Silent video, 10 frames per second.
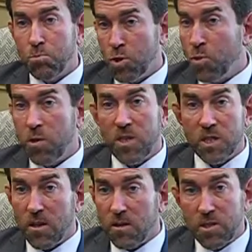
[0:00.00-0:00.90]
who were
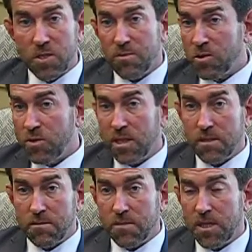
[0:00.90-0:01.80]
adults between
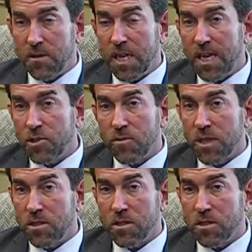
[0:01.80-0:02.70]
the age
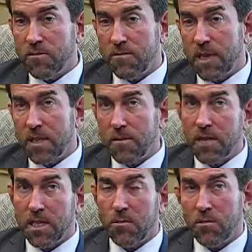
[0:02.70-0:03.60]
ranges of, I
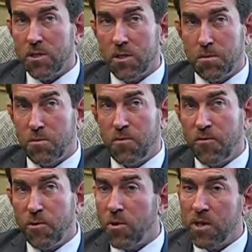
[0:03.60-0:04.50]
think it was
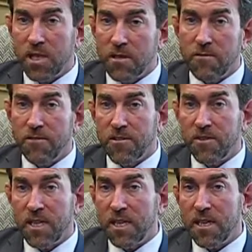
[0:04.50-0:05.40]
40 and
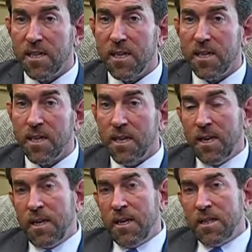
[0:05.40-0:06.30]
59,
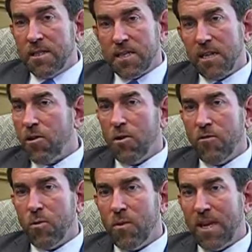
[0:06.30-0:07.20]
said
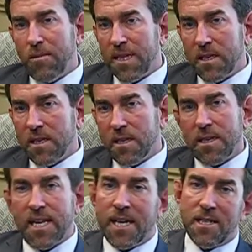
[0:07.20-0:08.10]
overwhelmingly that
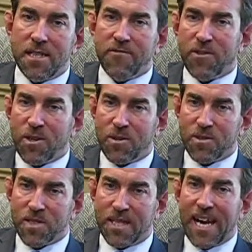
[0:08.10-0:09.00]
they had
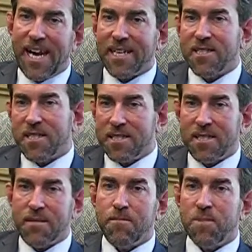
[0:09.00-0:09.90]
difficulty accessing
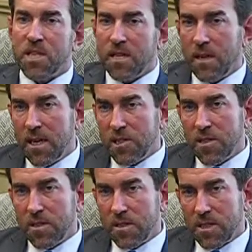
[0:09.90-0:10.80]

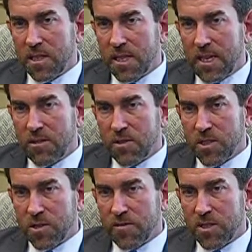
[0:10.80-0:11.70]
psychological and psychiatric
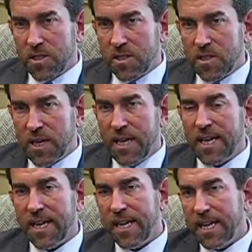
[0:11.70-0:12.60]
services.
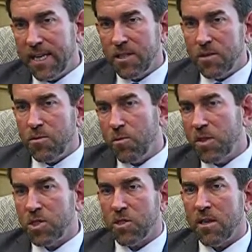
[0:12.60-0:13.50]
And we
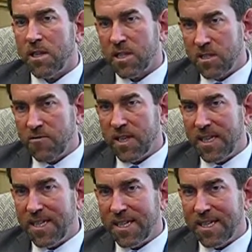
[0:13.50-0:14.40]
saw this
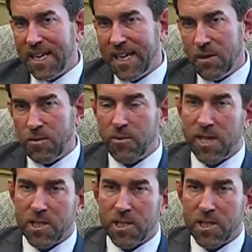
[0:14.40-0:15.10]
finding, and we were